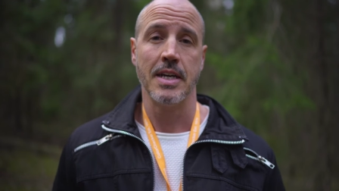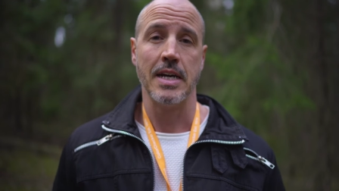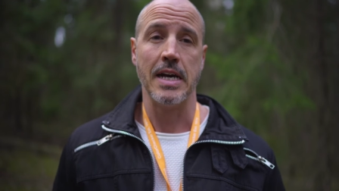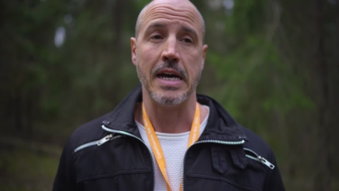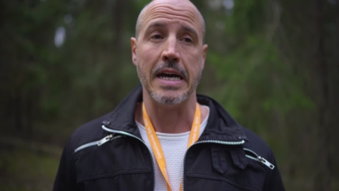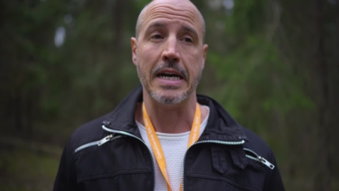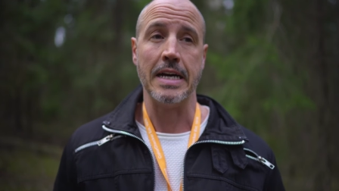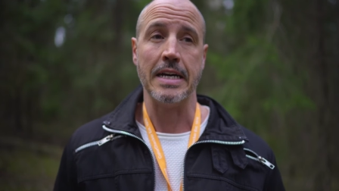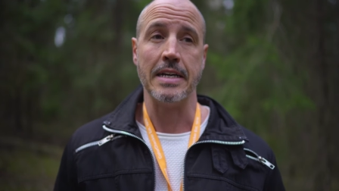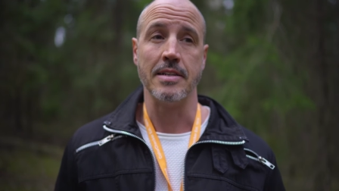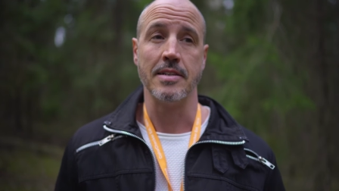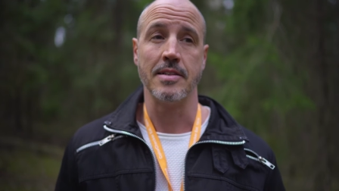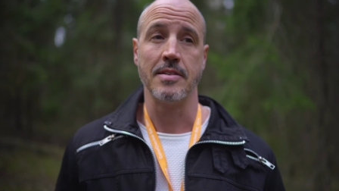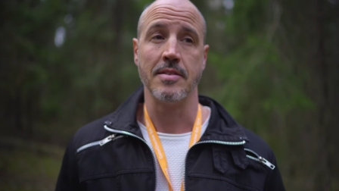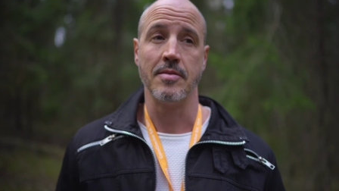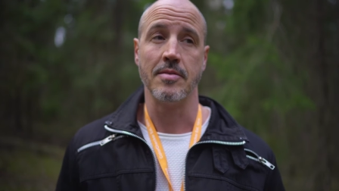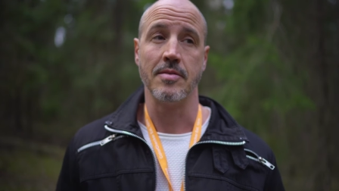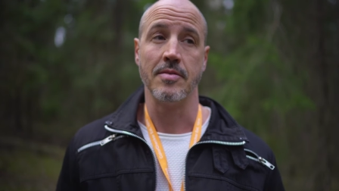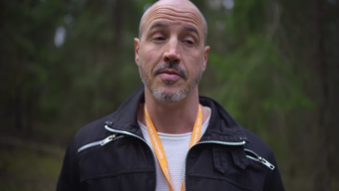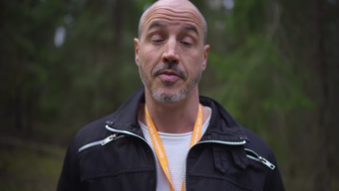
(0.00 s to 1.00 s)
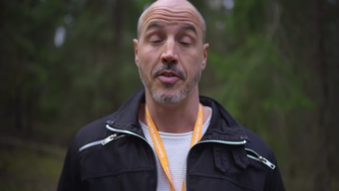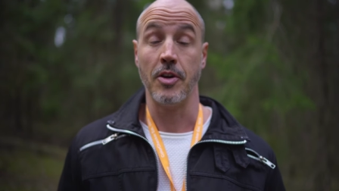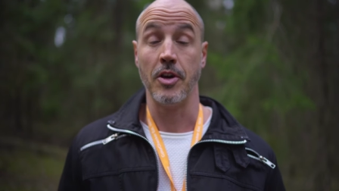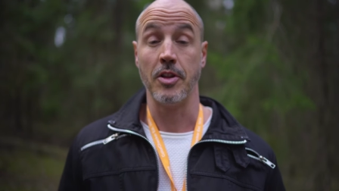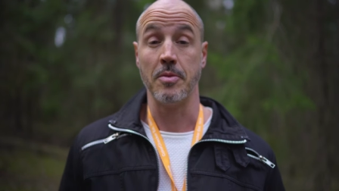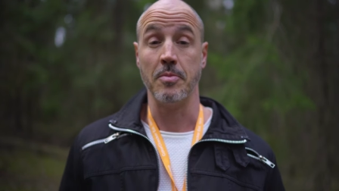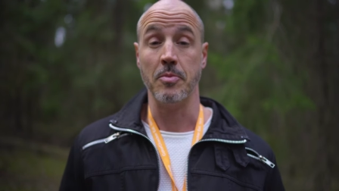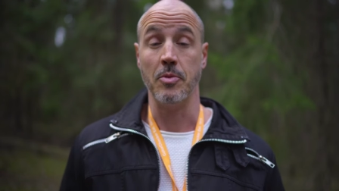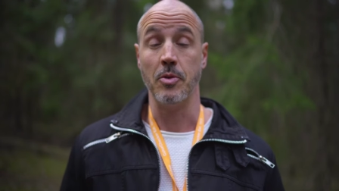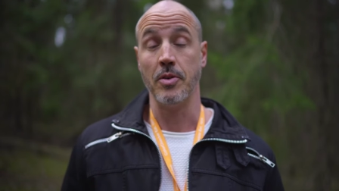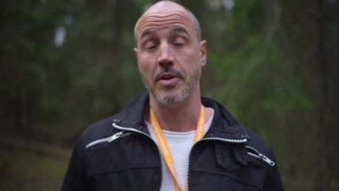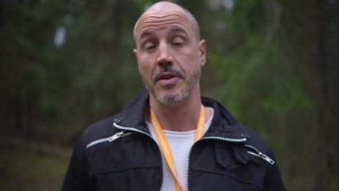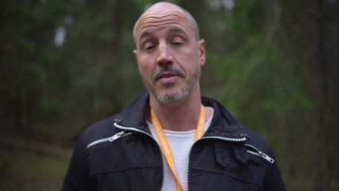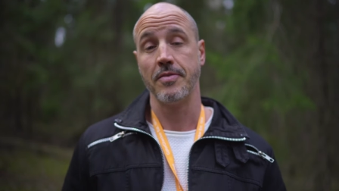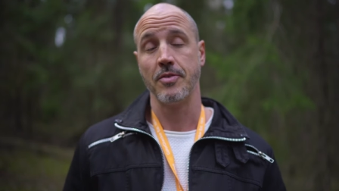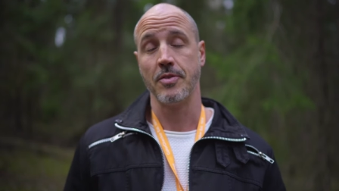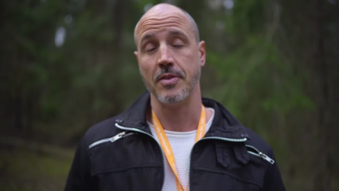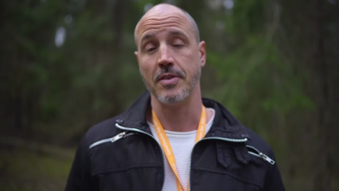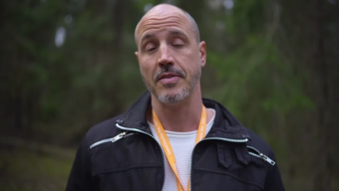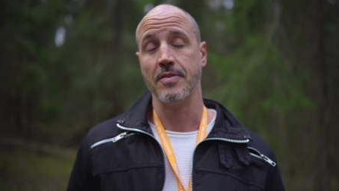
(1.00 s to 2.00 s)
And furthermore,
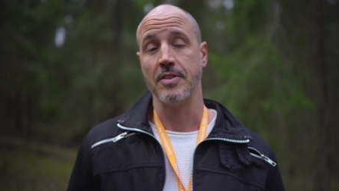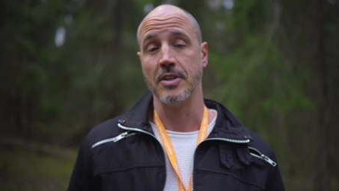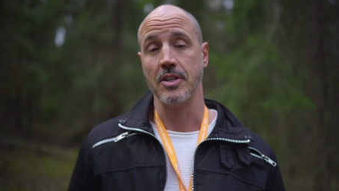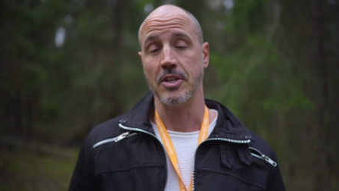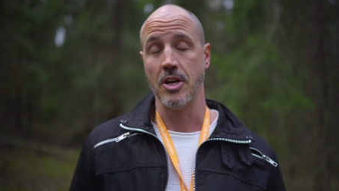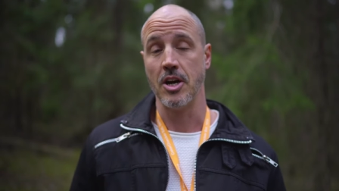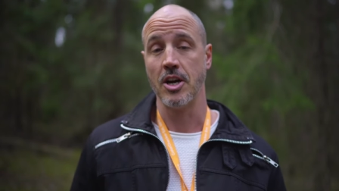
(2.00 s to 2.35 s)
if you're even a